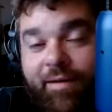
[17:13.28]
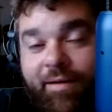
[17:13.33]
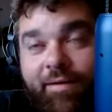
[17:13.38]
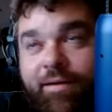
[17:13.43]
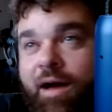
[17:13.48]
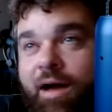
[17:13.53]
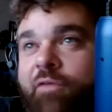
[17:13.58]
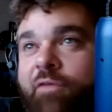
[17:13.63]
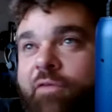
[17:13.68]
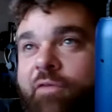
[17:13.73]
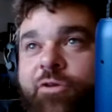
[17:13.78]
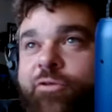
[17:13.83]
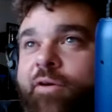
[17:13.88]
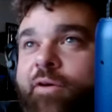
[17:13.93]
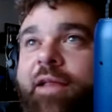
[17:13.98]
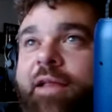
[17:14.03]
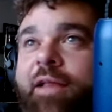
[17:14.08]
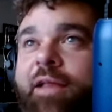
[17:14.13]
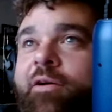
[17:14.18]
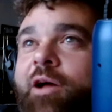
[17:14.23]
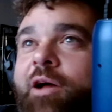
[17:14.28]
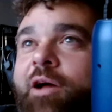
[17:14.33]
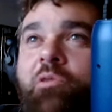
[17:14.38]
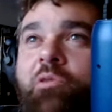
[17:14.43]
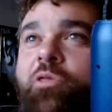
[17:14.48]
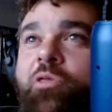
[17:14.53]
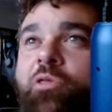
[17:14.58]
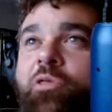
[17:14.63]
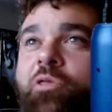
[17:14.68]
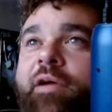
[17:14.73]
off the trailer,
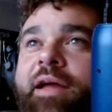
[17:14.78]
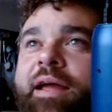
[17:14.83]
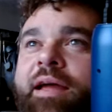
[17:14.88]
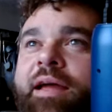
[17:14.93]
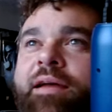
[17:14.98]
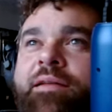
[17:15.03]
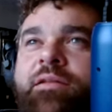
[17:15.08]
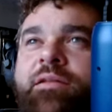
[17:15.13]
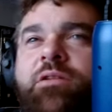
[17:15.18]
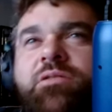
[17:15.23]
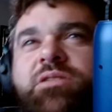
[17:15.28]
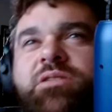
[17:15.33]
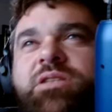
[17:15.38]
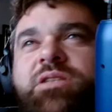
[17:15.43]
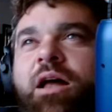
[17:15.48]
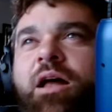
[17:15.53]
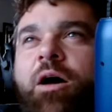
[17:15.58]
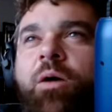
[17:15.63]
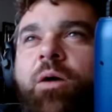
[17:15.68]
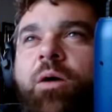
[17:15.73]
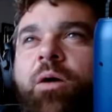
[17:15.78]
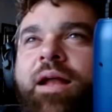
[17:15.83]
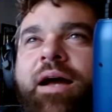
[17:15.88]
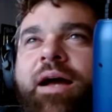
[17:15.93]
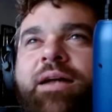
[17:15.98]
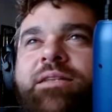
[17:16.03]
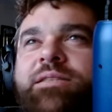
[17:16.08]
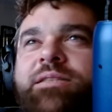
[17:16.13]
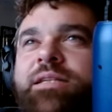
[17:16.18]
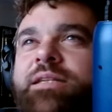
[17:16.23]
03, a little slow and like
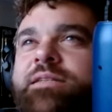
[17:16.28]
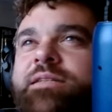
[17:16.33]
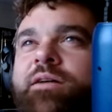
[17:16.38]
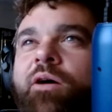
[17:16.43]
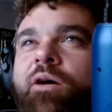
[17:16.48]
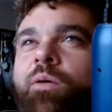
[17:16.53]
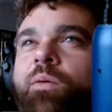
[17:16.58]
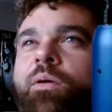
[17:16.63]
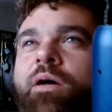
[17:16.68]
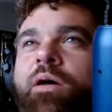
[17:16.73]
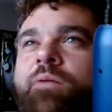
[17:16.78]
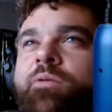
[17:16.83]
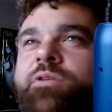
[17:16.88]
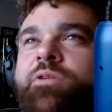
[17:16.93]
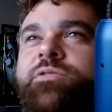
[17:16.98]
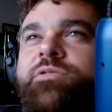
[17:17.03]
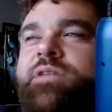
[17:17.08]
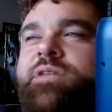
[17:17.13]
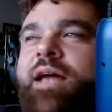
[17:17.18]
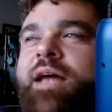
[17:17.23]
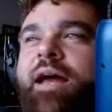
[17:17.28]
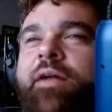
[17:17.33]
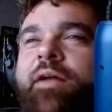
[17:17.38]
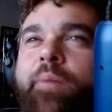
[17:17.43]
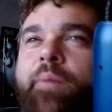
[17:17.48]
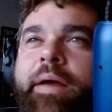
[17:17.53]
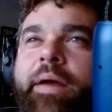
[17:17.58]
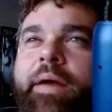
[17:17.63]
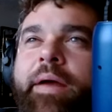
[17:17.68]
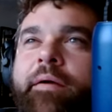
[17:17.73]
a 601, which was kind of
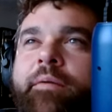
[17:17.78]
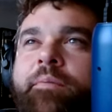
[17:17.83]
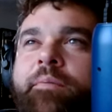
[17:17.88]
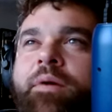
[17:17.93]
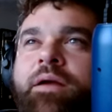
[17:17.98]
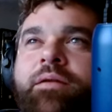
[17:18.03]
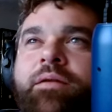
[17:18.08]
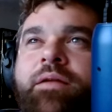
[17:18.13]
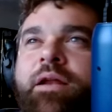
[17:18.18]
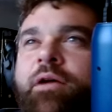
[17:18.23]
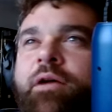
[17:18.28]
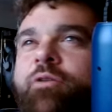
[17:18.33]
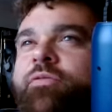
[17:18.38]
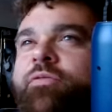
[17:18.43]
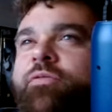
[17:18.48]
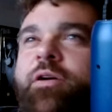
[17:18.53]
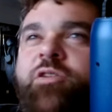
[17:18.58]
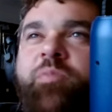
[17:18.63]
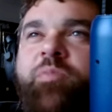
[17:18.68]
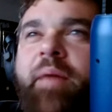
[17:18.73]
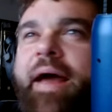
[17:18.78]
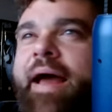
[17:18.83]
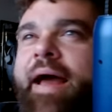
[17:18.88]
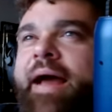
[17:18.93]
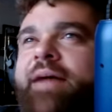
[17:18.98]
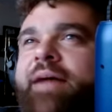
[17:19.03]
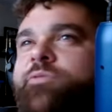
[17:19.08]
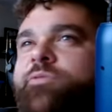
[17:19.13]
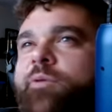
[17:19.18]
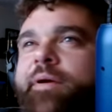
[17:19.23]
weird, but, you know, first
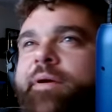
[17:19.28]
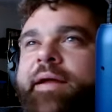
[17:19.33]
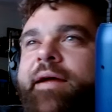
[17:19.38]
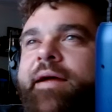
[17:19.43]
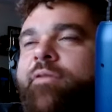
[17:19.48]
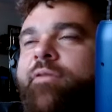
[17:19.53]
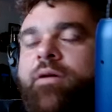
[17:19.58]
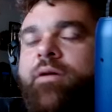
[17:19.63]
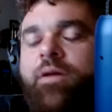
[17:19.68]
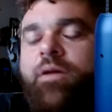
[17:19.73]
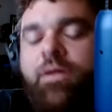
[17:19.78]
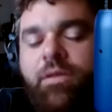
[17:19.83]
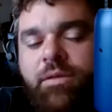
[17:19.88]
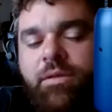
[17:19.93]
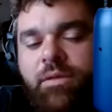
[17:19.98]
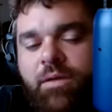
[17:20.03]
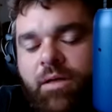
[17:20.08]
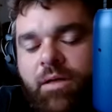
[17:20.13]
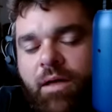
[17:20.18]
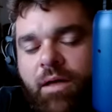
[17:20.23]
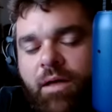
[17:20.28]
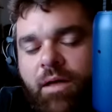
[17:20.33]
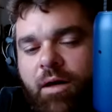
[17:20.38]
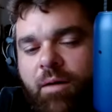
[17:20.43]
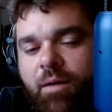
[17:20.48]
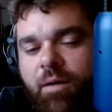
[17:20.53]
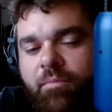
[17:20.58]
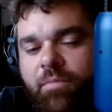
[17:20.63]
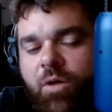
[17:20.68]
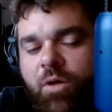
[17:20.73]
pass, whatever.
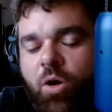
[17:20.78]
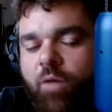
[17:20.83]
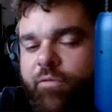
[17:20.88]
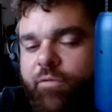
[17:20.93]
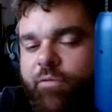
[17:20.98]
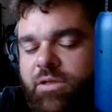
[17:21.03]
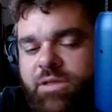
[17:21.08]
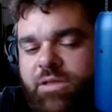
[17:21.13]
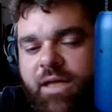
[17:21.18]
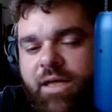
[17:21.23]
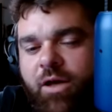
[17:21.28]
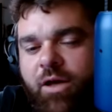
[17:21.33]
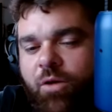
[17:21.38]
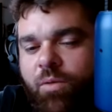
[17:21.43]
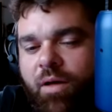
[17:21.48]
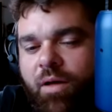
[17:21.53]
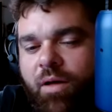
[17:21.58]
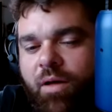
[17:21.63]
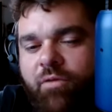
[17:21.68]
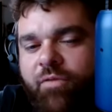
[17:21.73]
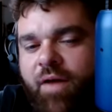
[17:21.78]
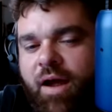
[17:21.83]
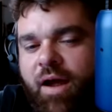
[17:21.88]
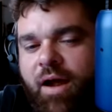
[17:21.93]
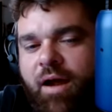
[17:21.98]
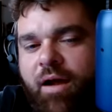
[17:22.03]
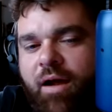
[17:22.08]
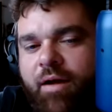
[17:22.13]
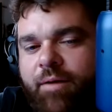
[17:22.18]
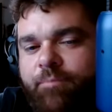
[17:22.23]
Go up for the second
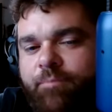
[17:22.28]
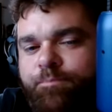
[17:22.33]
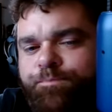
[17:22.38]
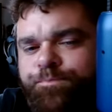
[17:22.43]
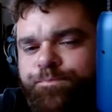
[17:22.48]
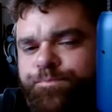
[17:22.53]
qualifier, and